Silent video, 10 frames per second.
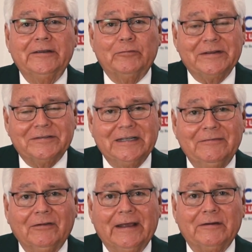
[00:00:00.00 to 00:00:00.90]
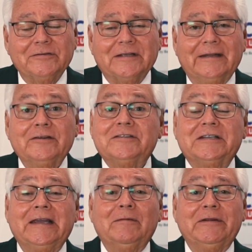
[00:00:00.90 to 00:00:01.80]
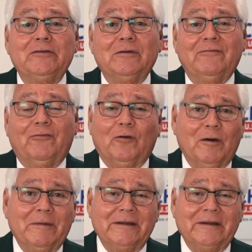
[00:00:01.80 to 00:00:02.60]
receive letters, and you see them in uniform,